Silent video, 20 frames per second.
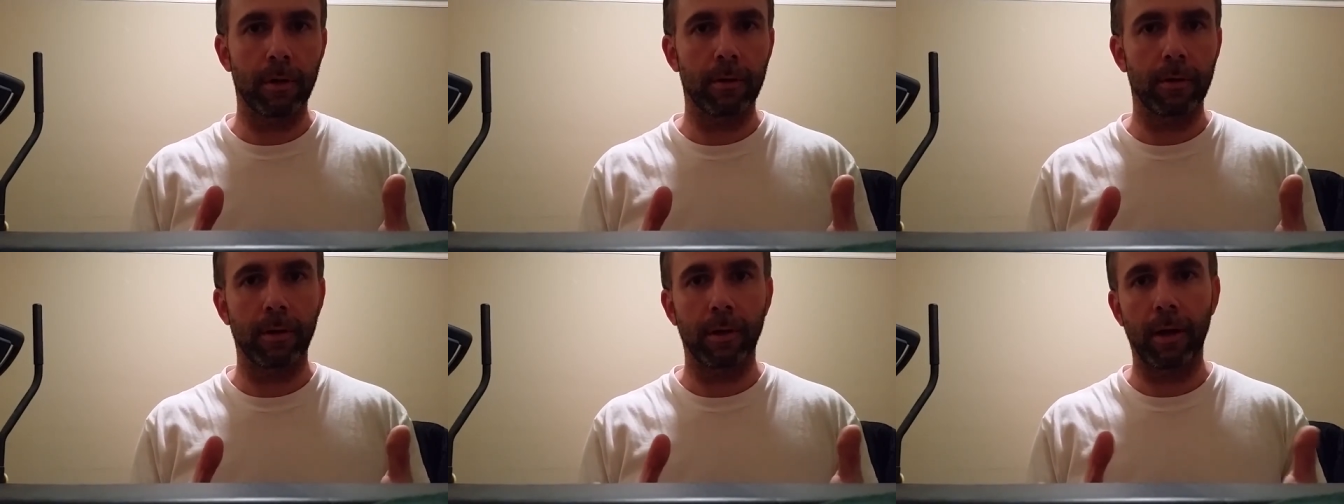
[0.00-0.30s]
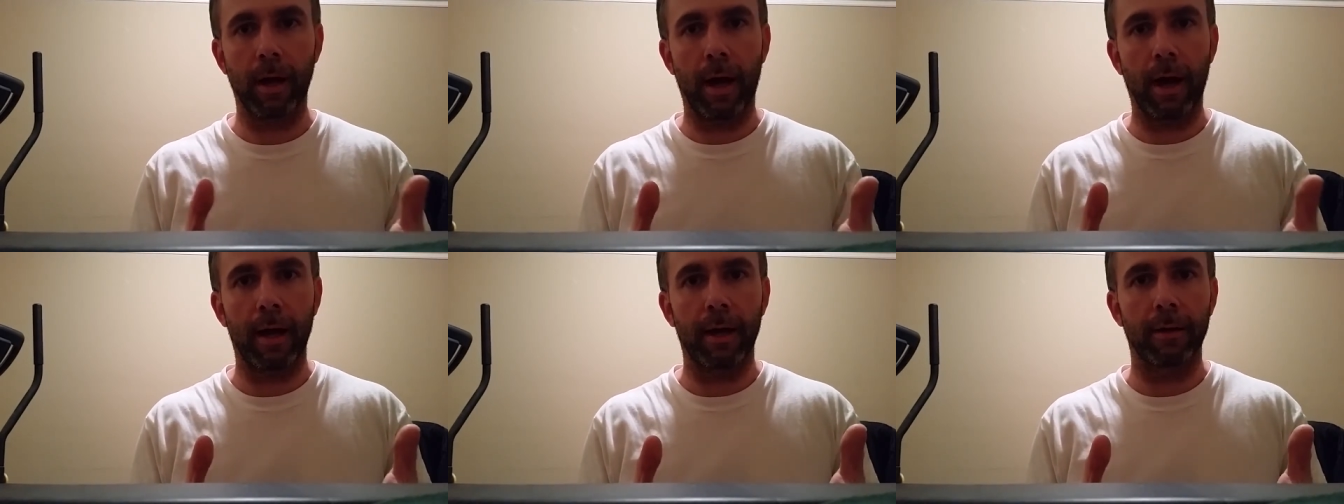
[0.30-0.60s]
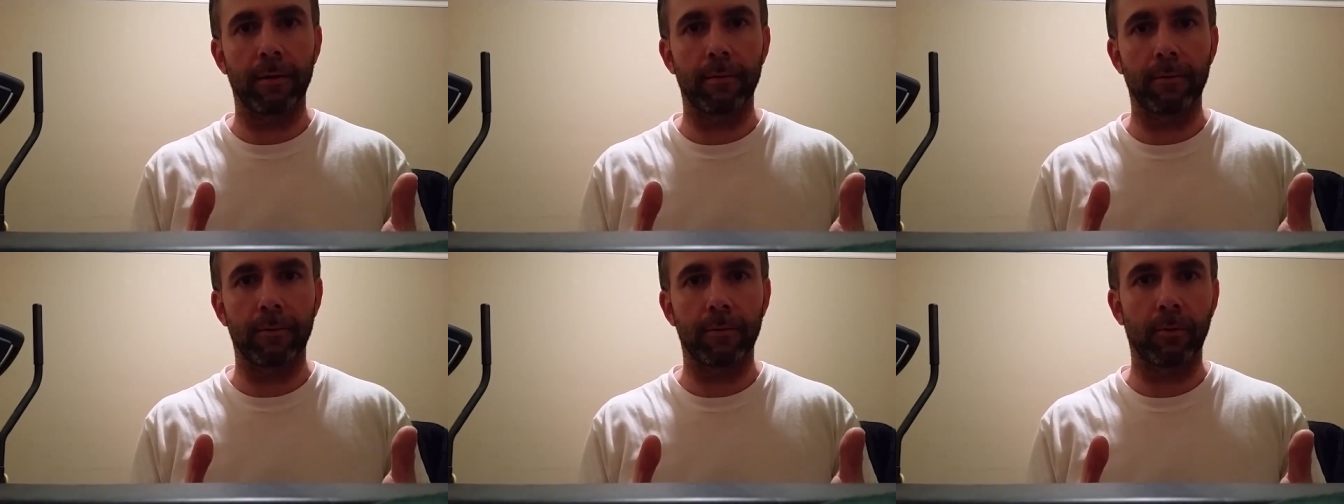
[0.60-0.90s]

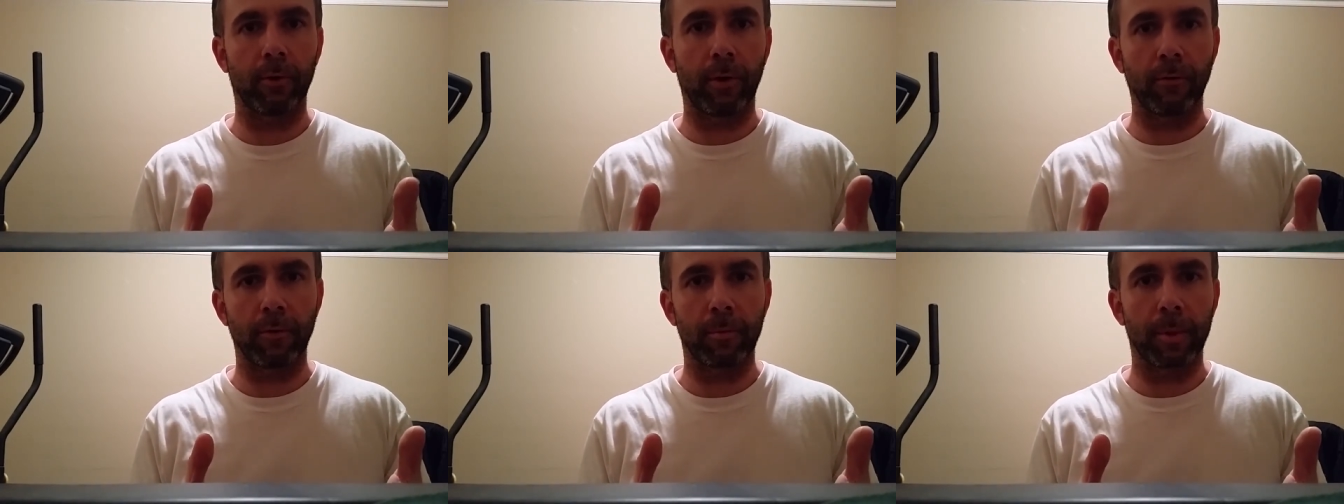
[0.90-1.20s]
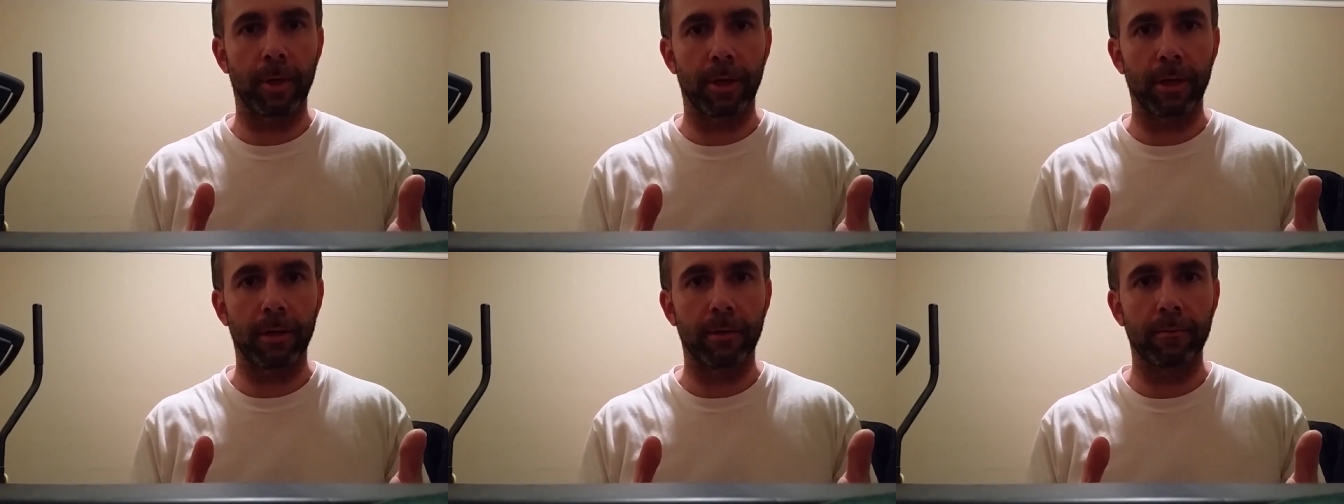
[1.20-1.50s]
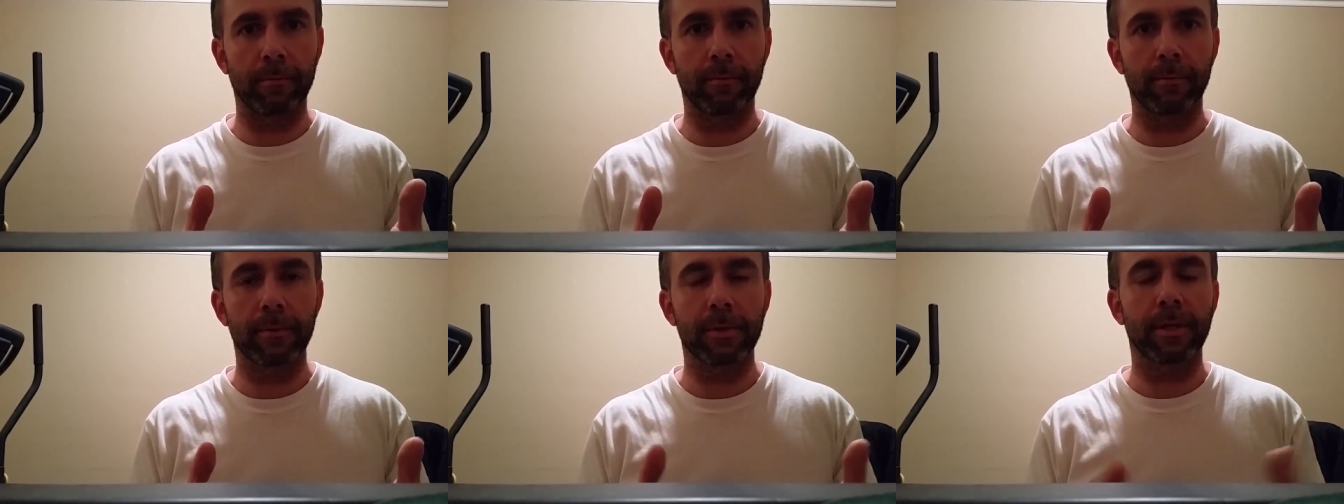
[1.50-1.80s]
guide for everybody.
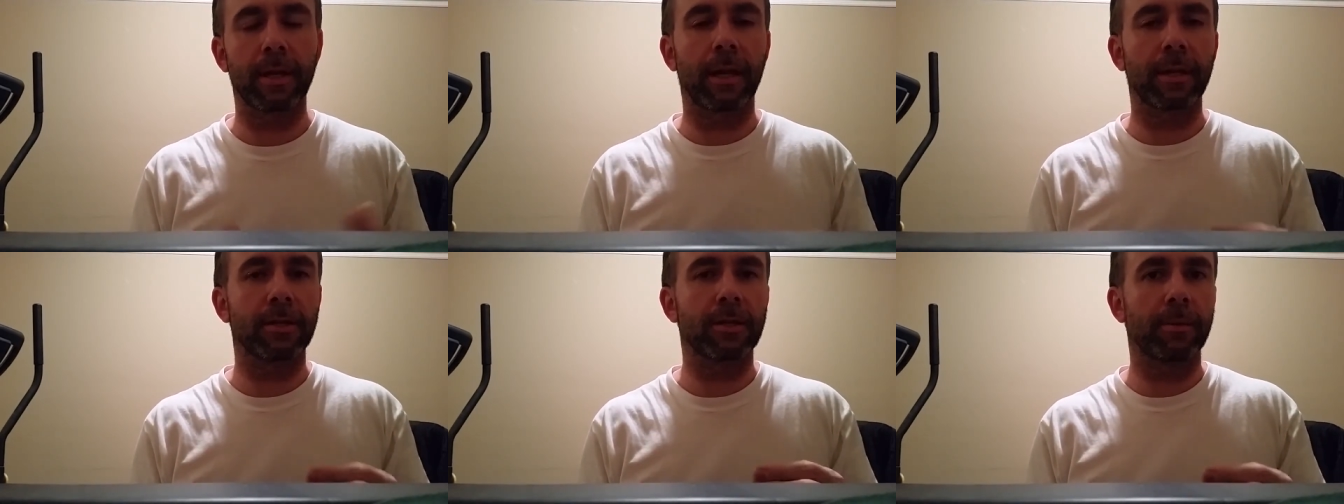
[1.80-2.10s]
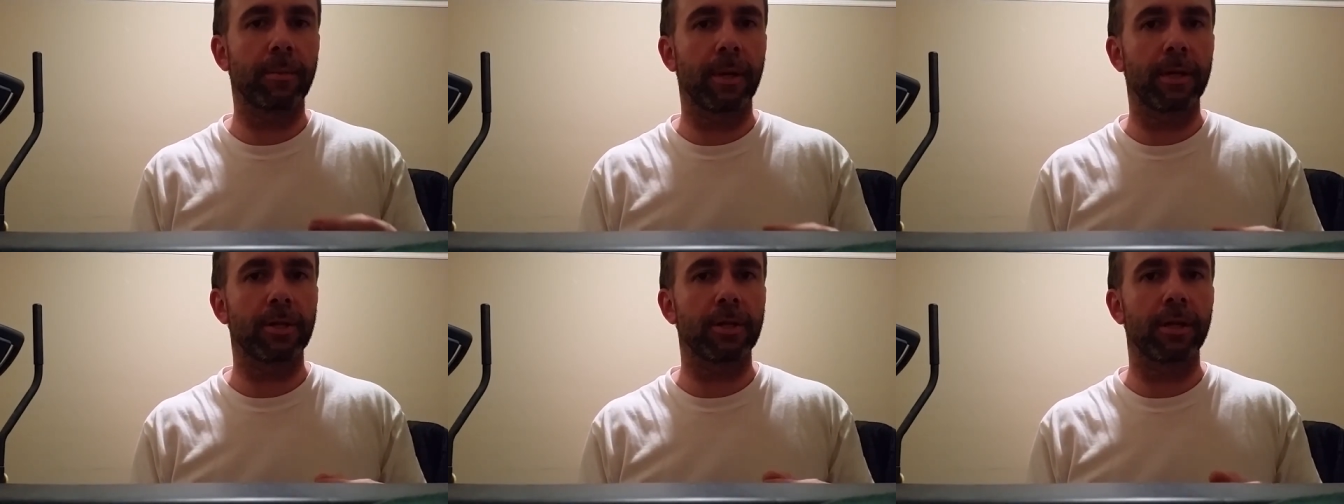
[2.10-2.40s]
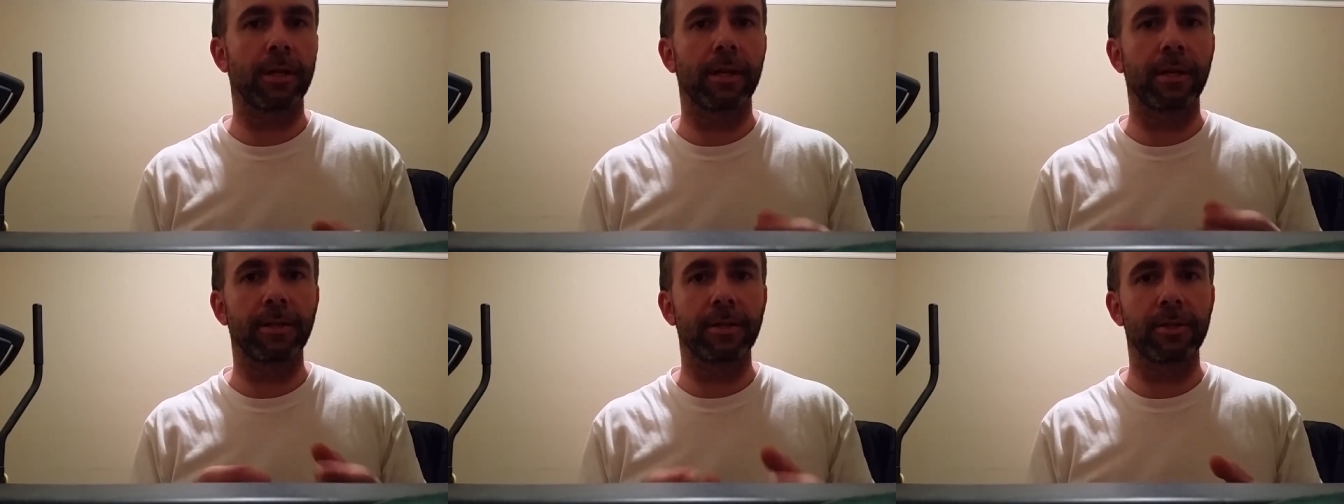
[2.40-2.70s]
It's not so much
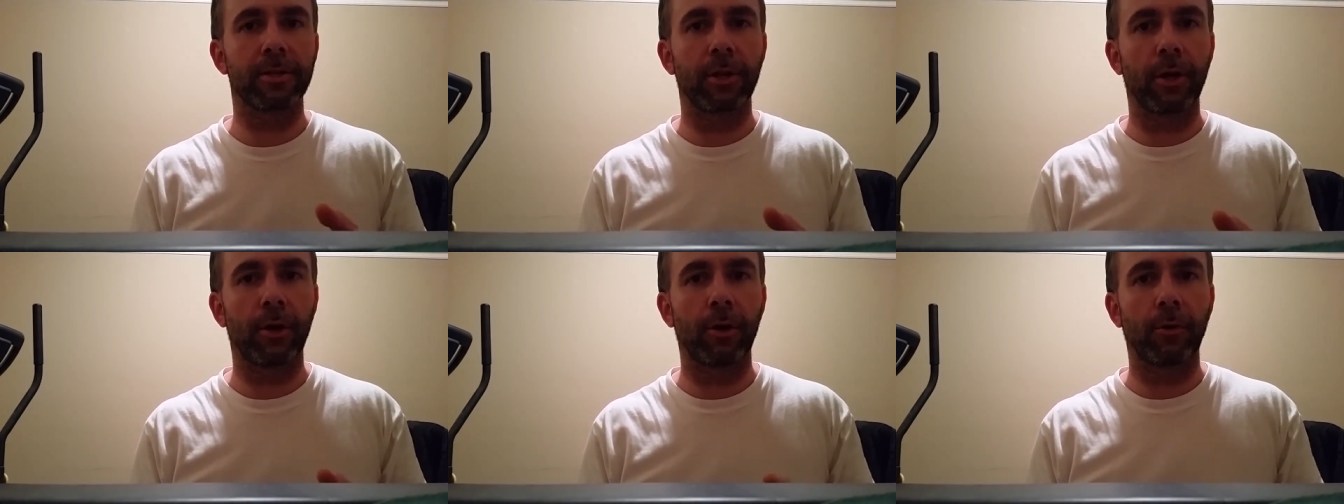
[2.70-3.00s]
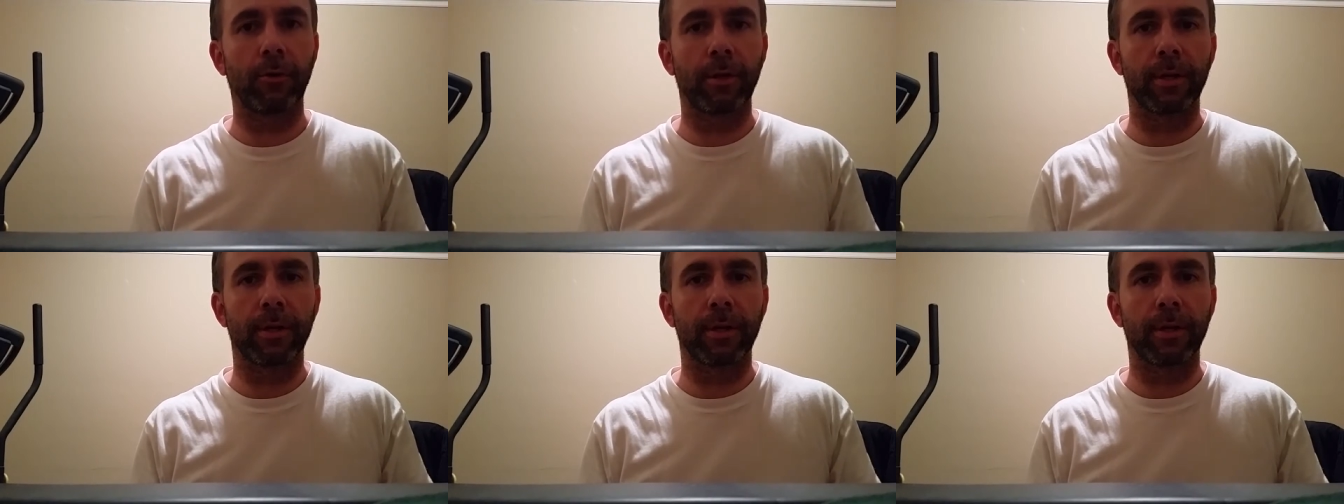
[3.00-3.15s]
an in stone,